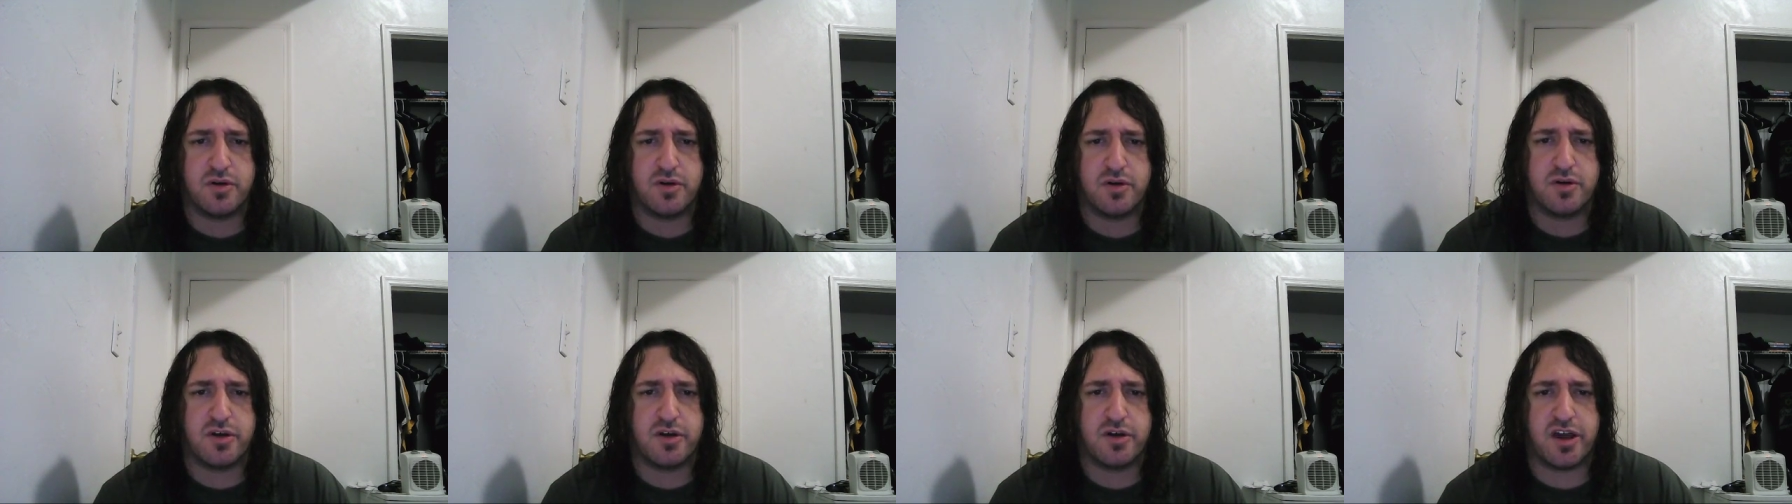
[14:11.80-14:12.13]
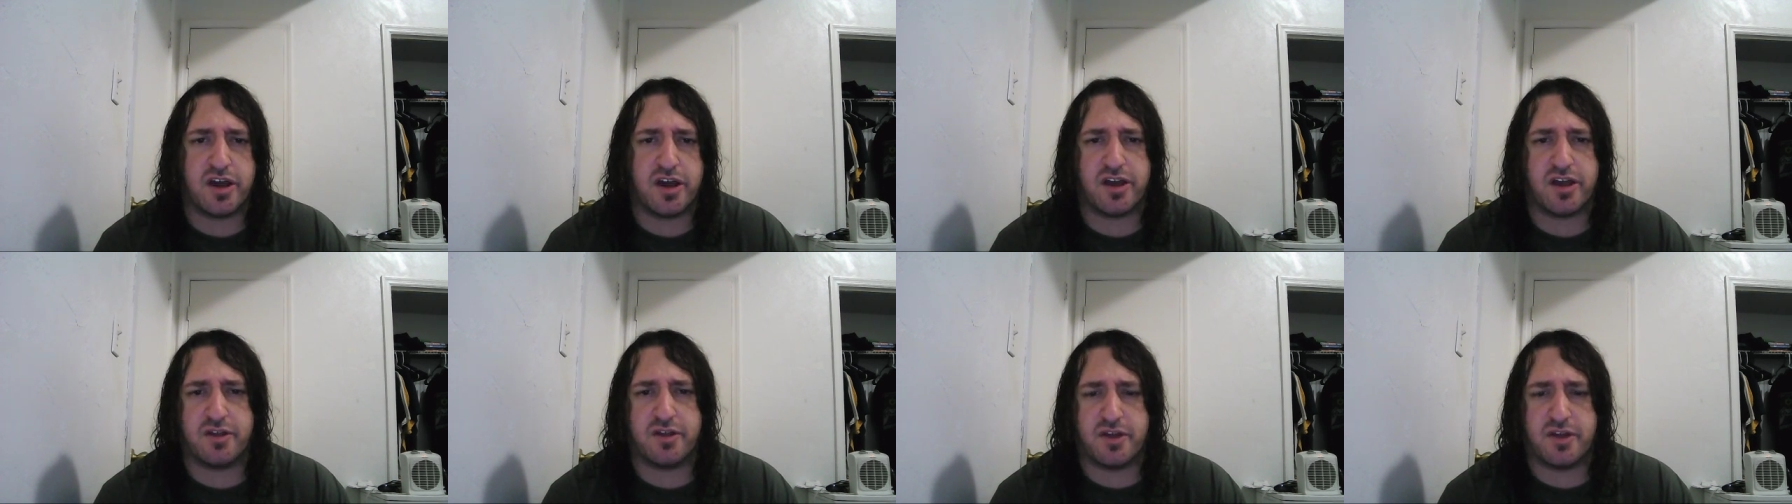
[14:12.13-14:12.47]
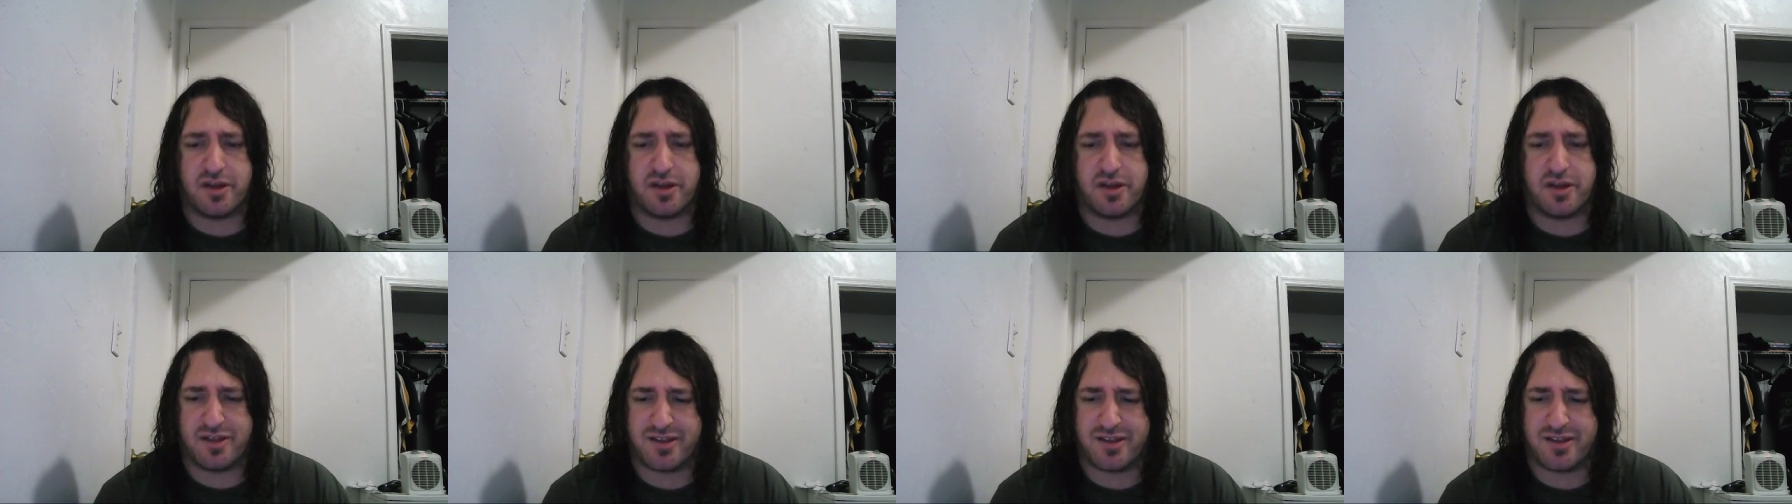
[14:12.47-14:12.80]

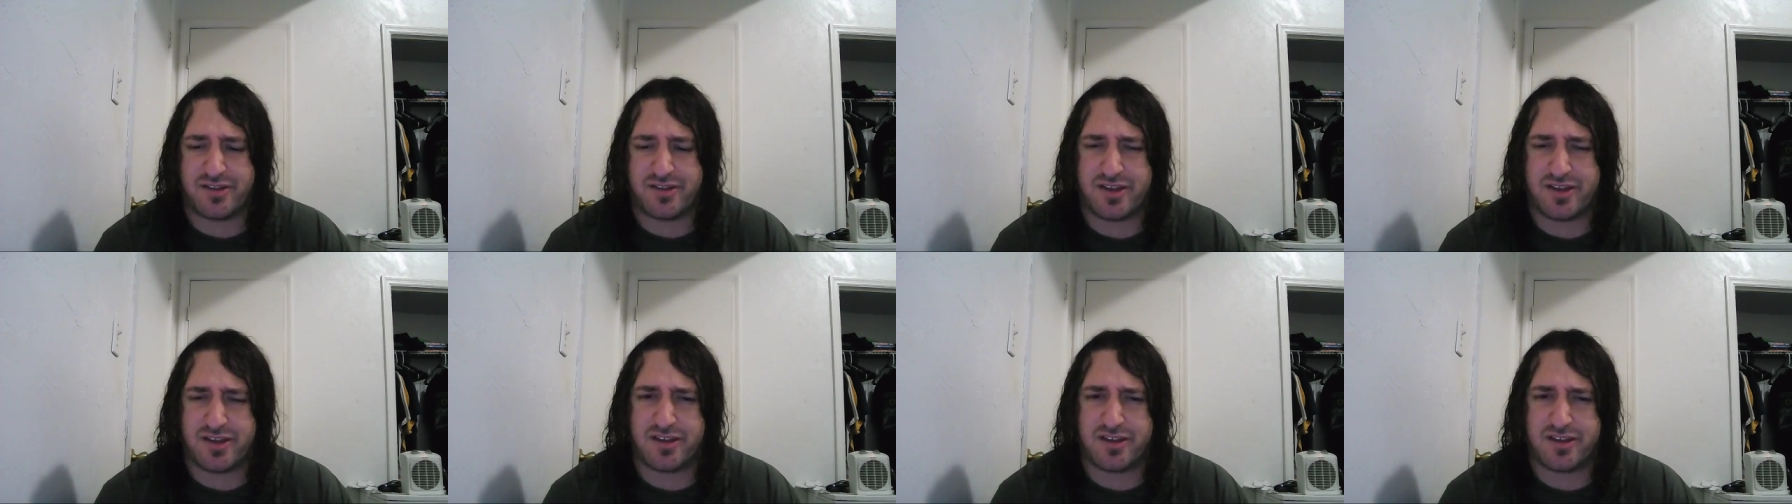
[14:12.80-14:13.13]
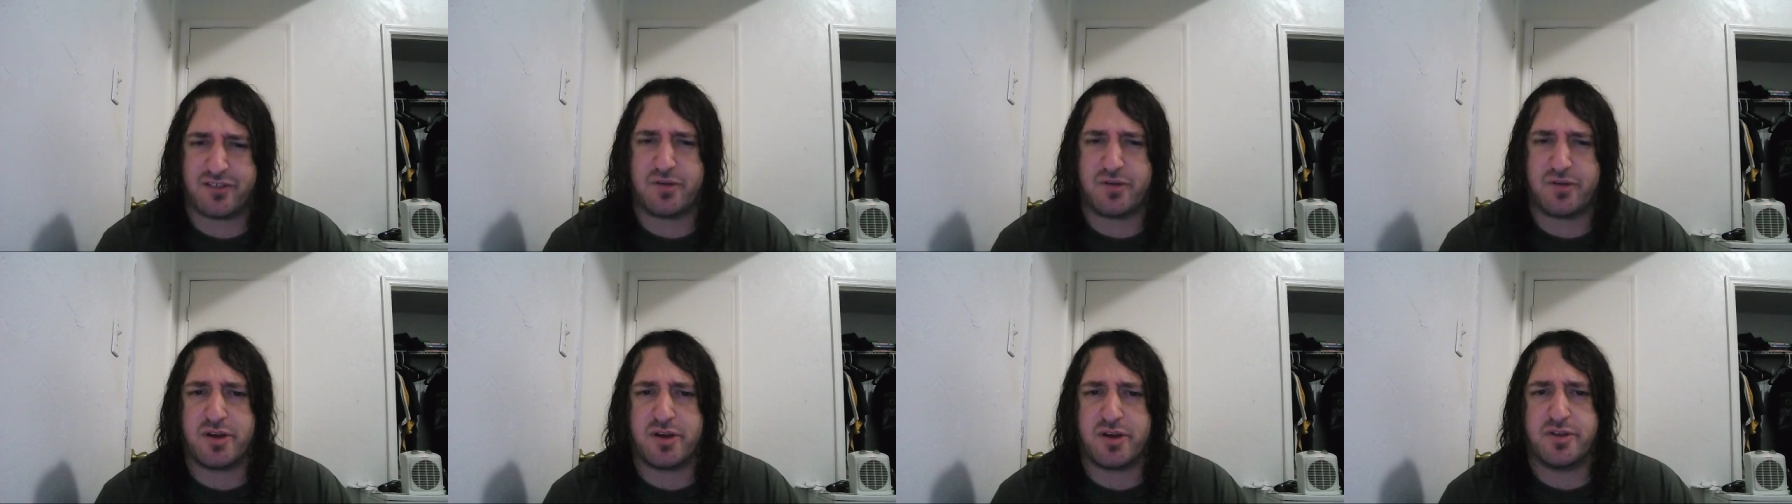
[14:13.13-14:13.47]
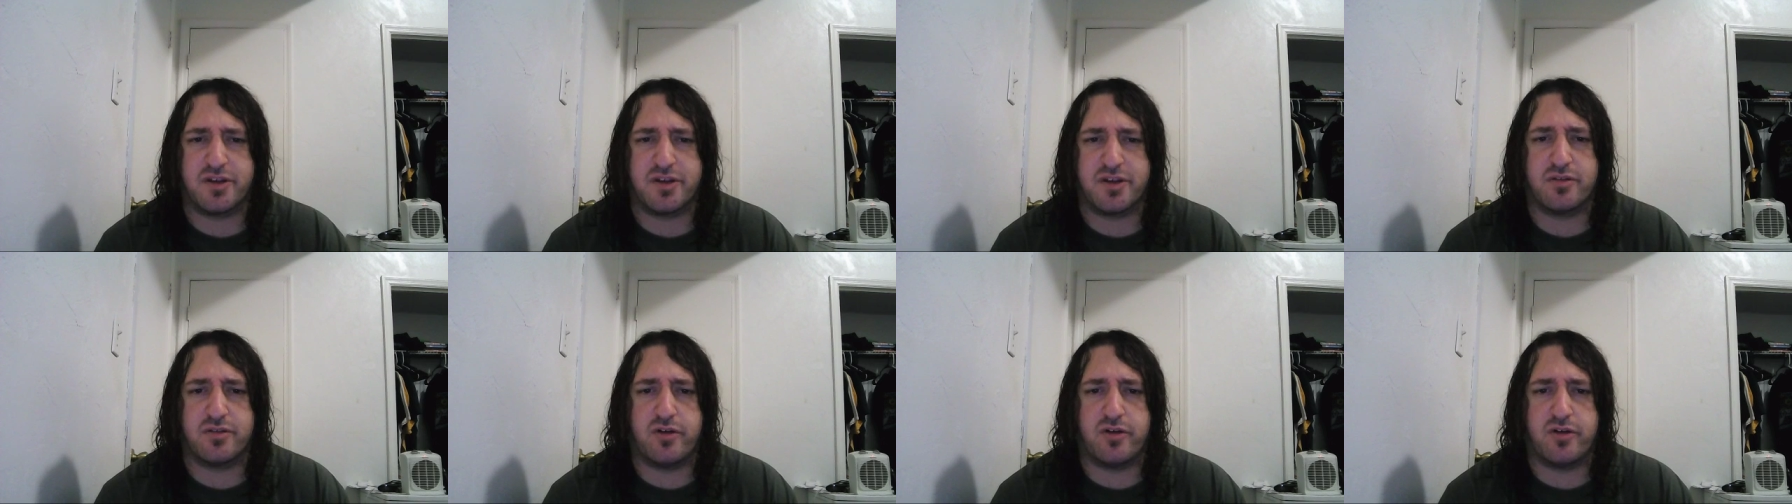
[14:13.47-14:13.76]
and that's why I think